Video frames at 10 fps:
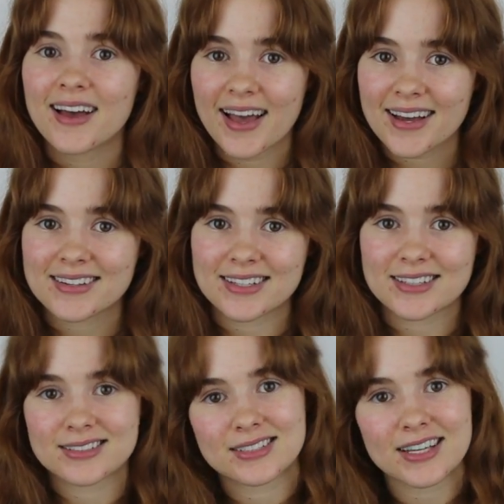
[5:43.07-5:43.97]
acne
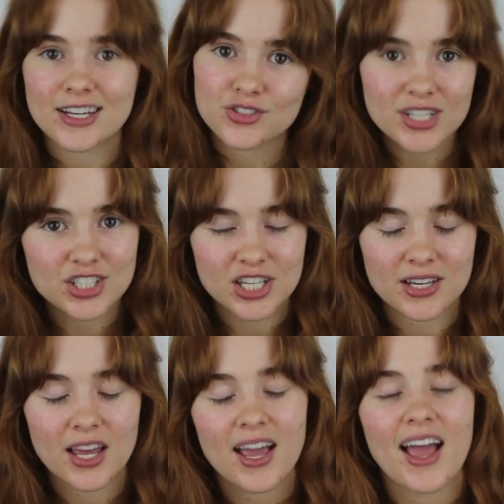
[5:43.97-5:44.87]
because
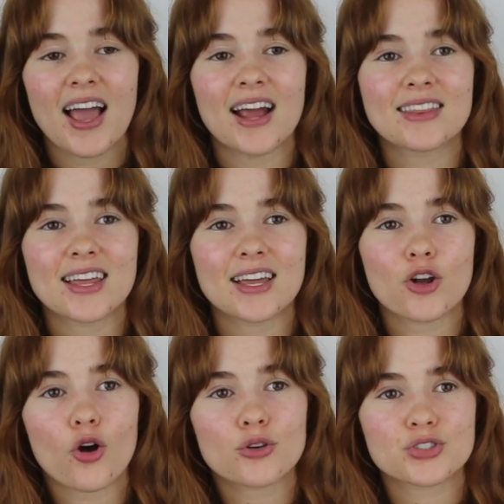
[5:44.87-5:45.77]
dehydration. And
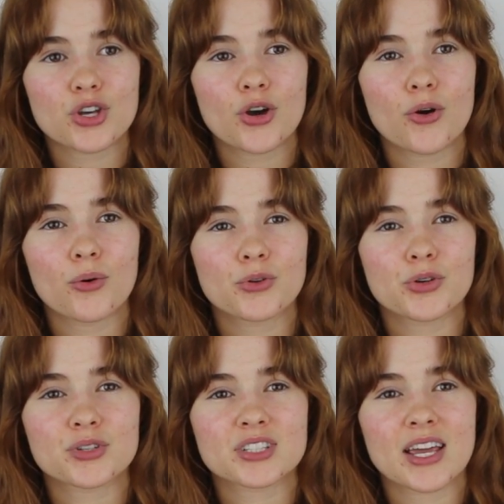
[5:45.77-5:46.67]
then also
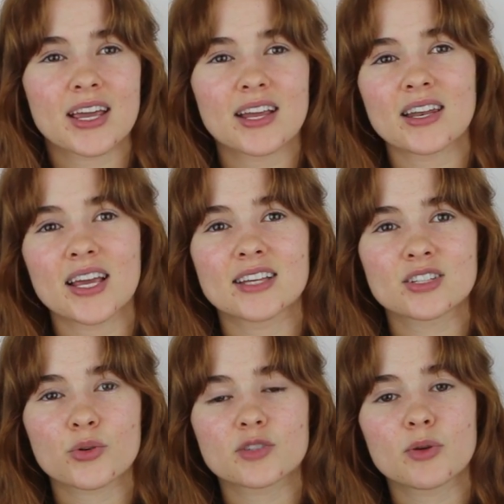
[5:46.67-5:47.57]
your skin is
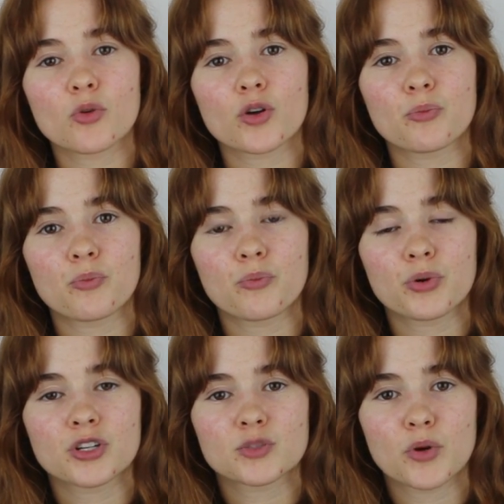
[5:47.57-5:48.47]
going to be more
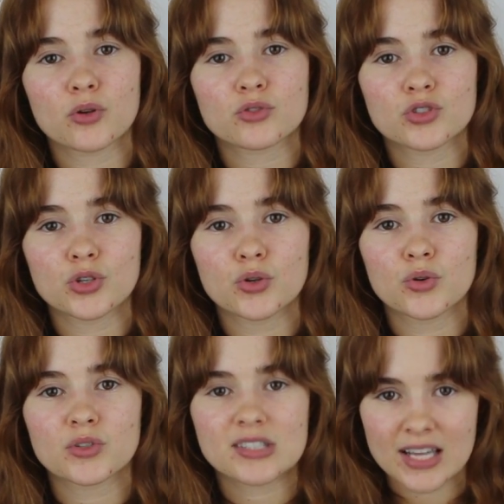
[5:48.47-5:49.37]
predisposed
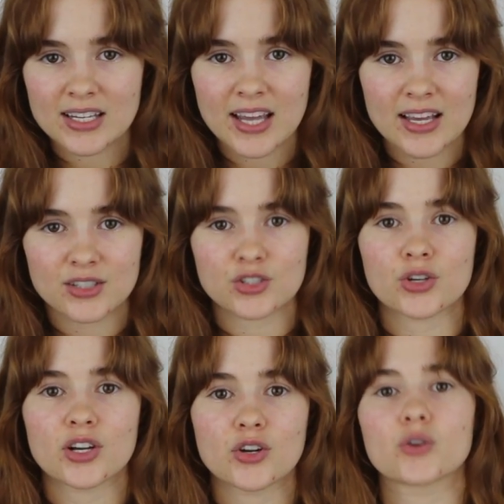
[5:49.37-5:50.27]
to skin
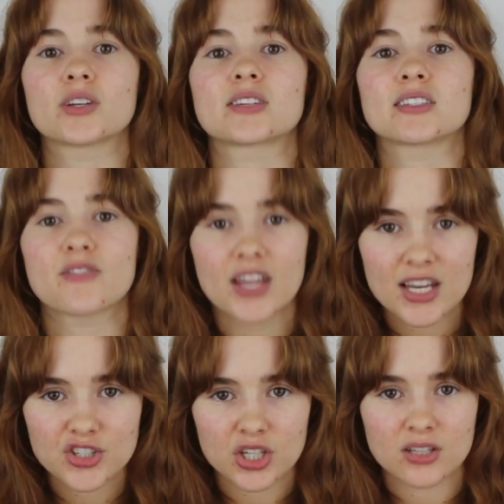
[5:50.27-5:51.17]
cancer and early signs of
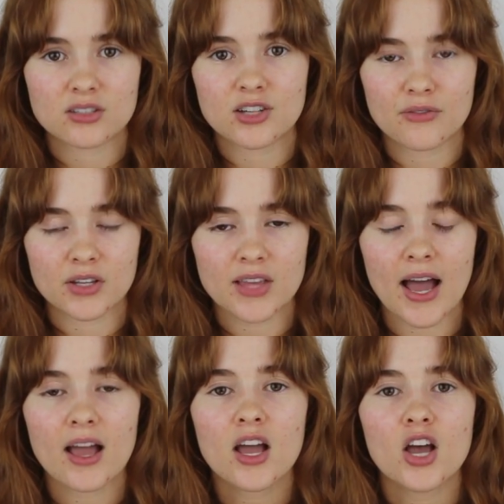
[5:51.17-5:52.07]
aging and stuff like
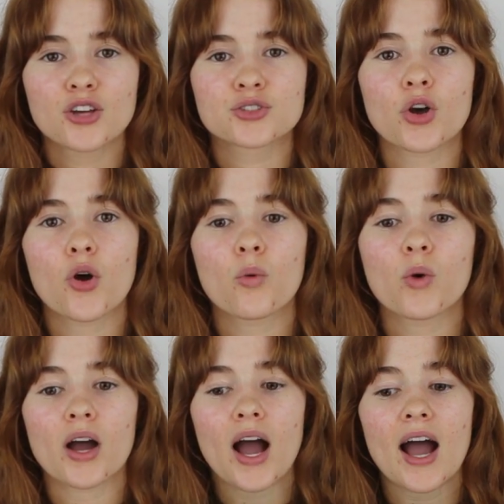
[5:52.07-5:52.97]
that. So
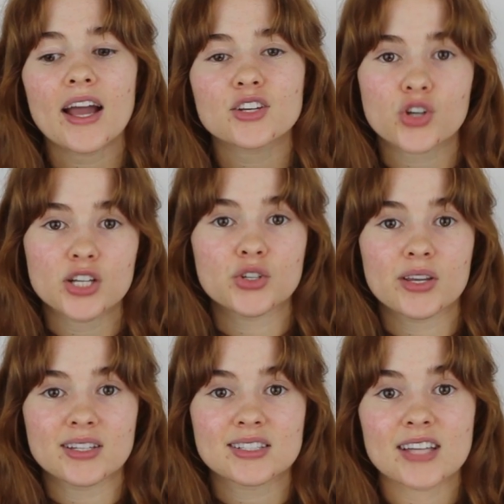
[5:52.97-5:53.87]
what I tried
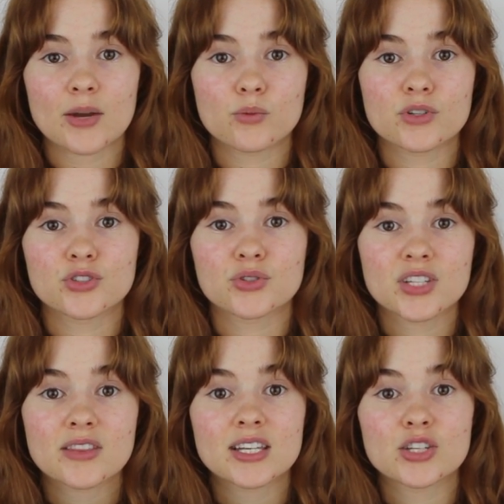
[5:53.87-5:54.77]
doing instead was
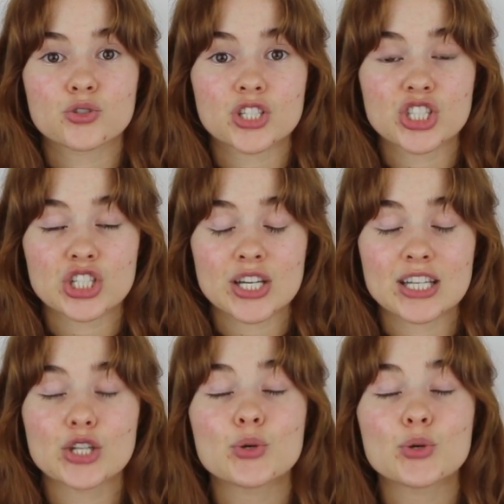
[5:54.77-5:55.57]
using the Neutrogena